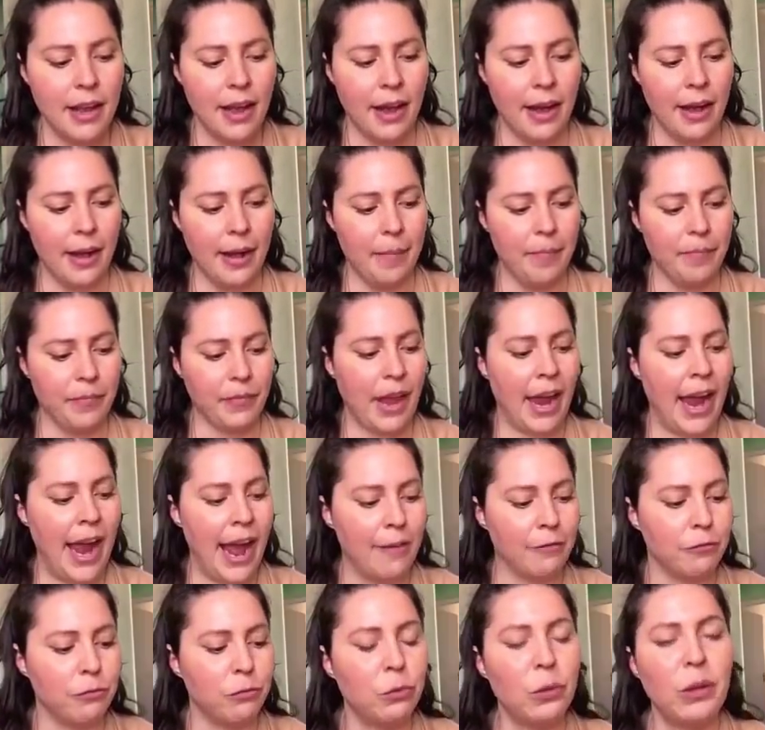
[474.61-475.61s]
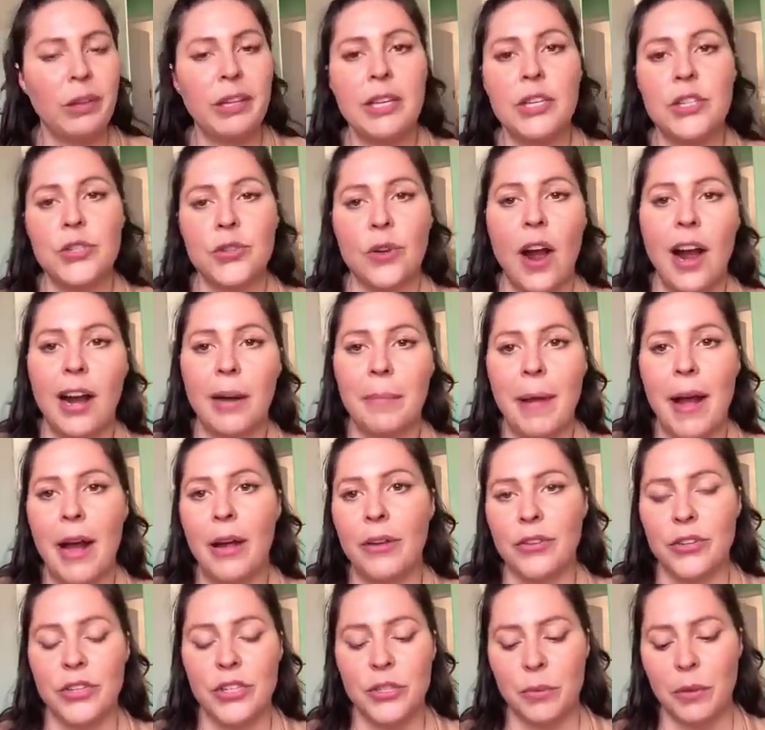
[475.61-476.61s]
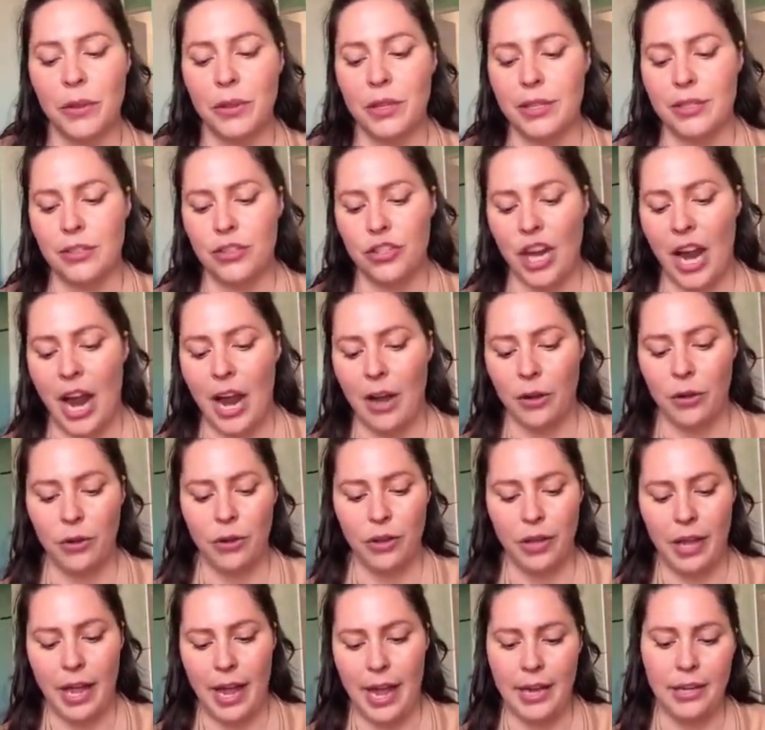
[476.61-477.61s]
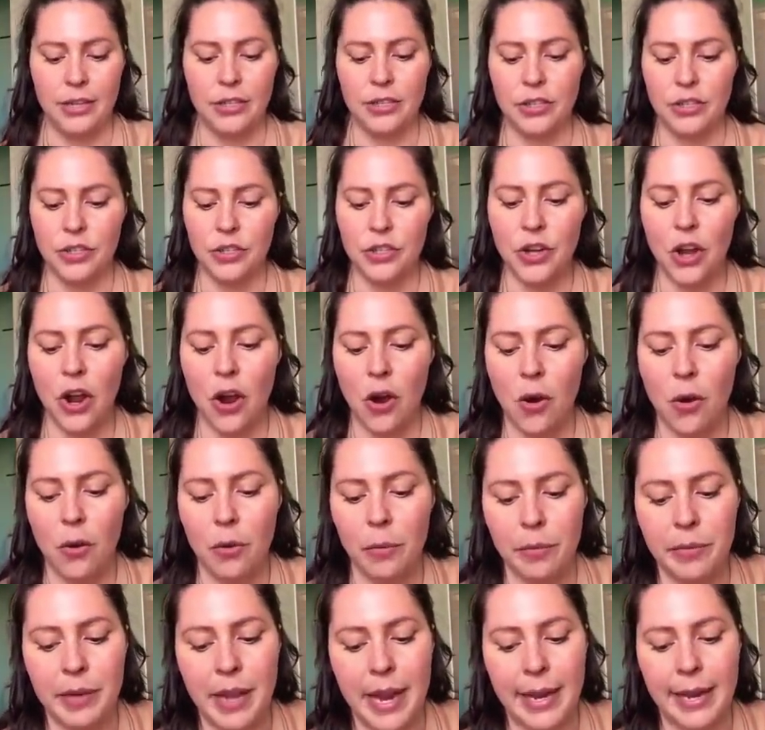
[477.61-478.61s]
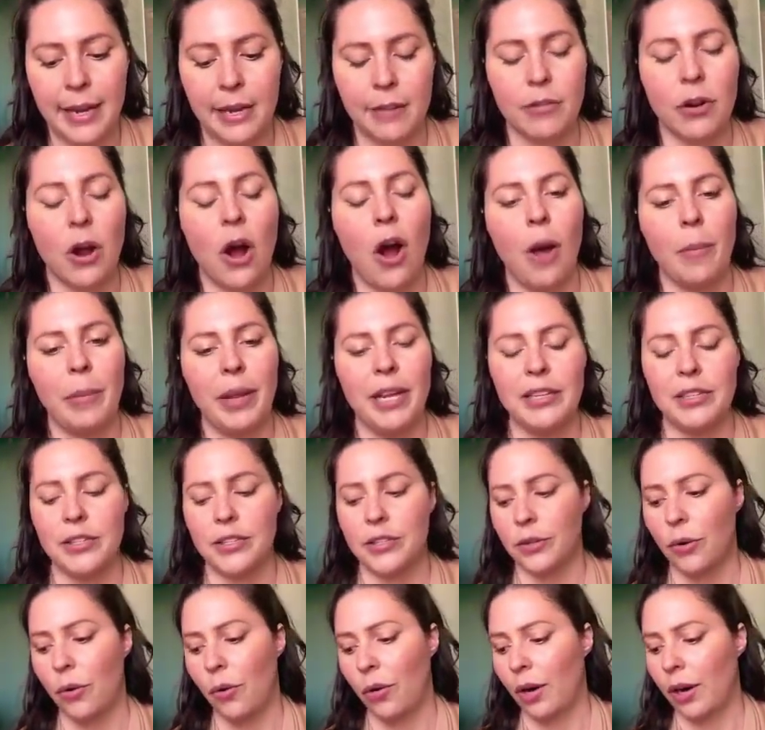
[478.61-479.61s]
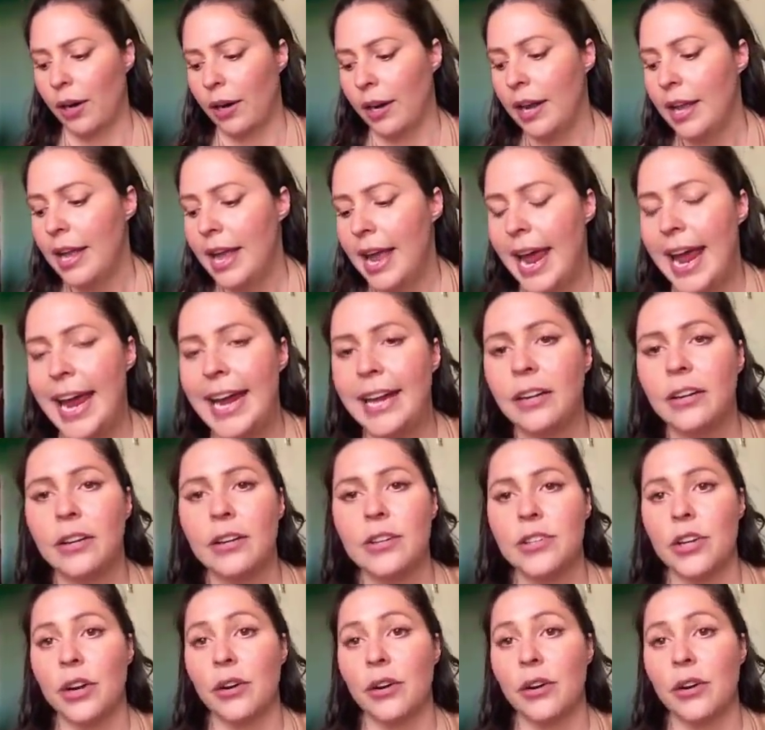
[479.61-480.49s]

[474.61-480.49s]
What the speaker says: I have really strong boundaries with this channel, and no negative comments or haters